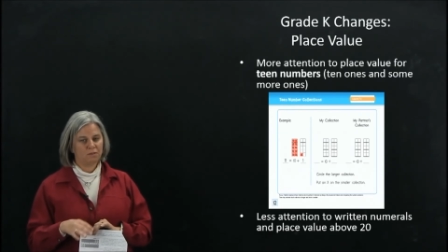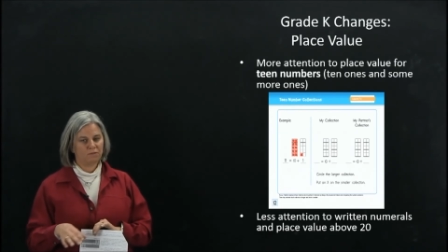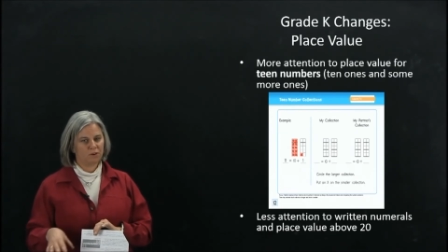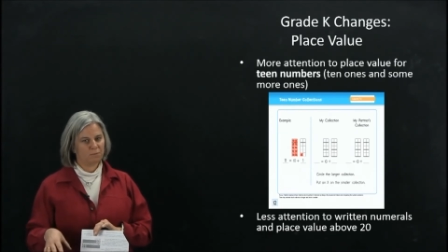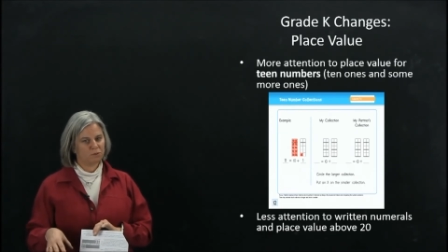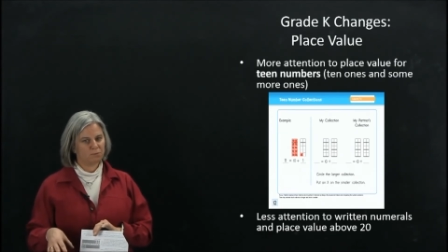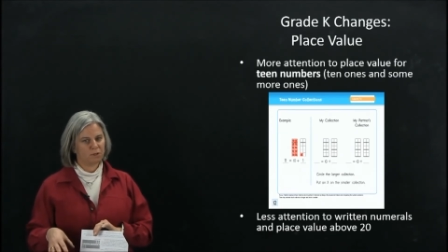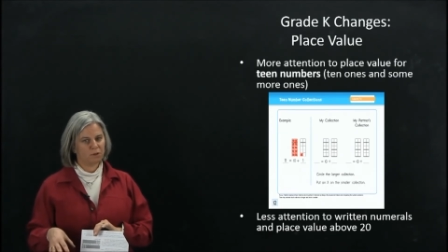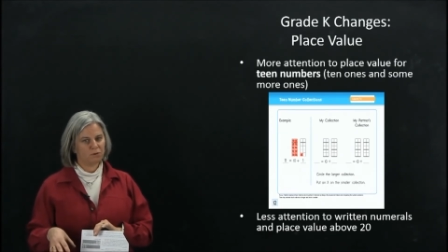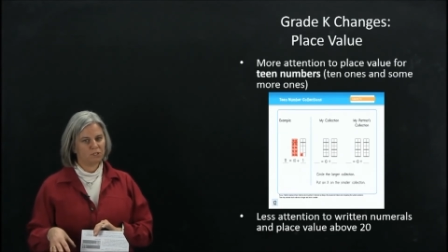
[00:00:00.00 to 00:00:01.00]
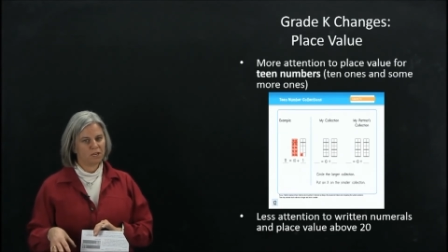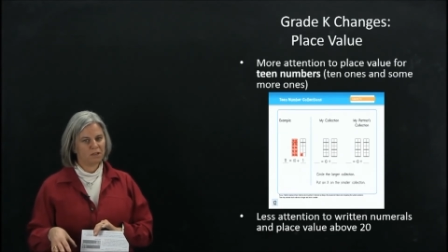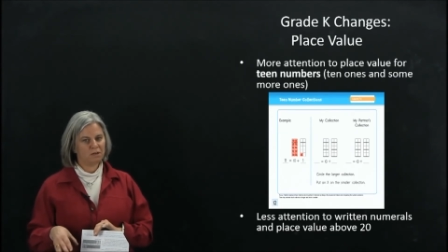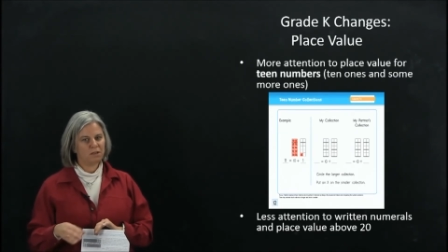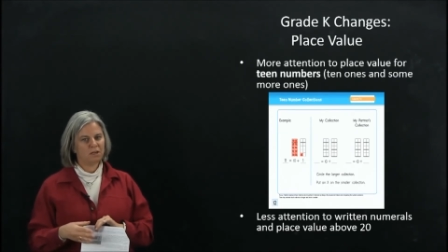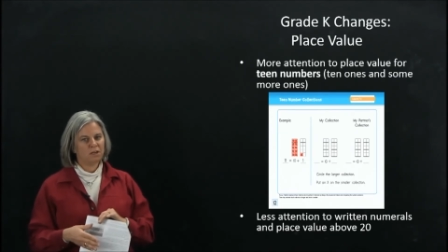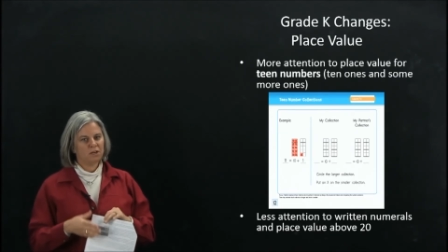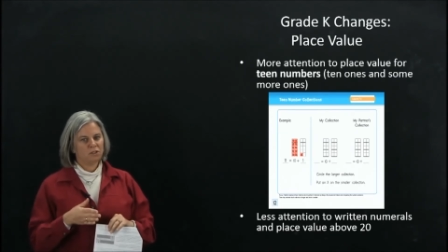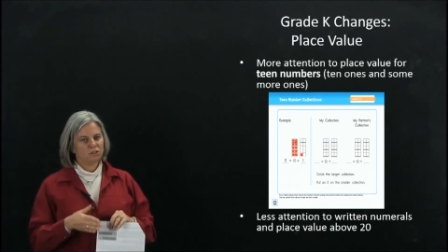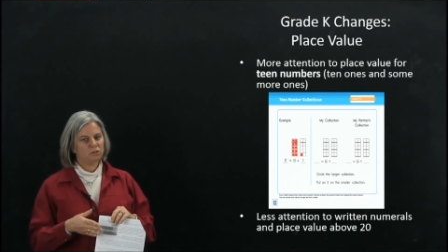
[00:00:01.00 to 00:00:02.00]
for numbers below 10
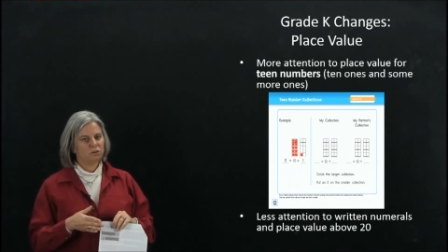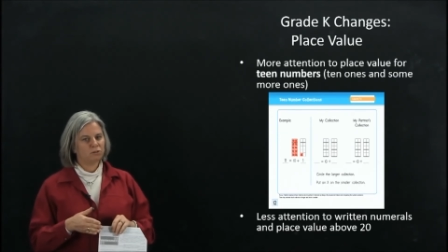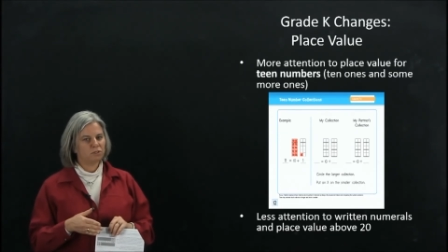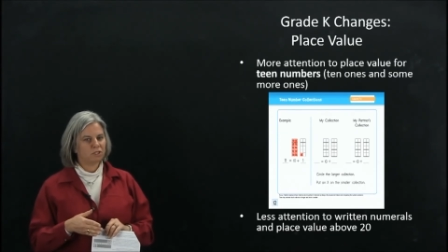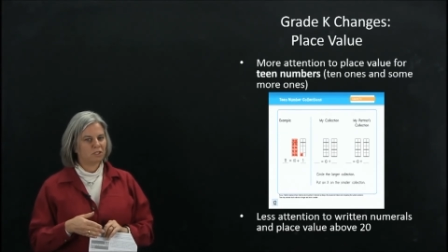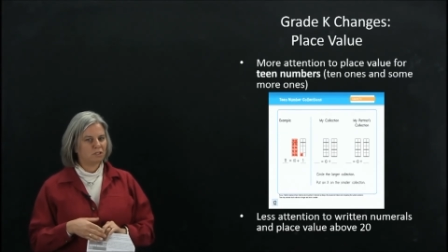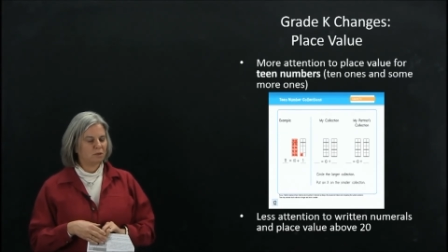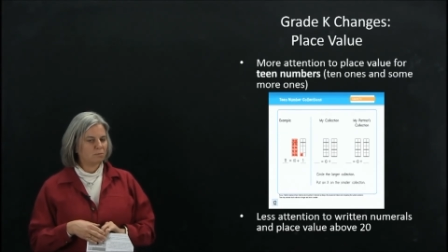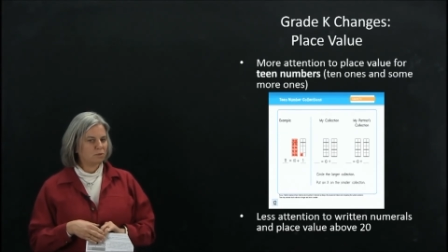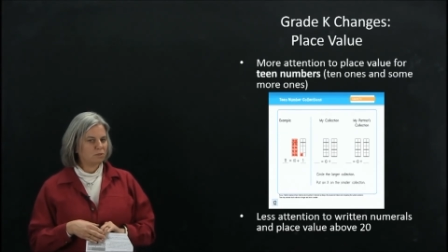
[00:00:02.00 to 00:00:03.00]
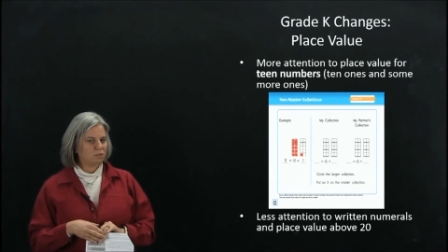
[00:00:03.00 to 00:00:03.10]
to those teen numbers,